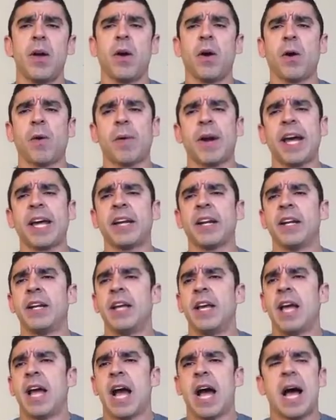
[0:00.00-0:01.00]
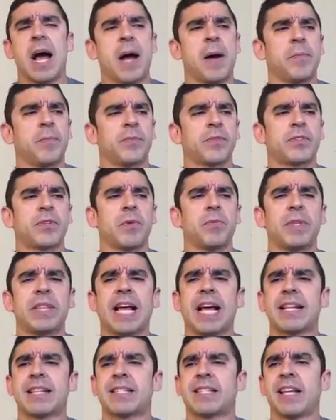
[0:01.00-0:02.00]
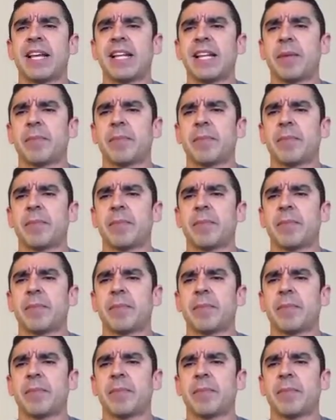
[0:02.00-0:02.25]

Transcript: All right, so with that said,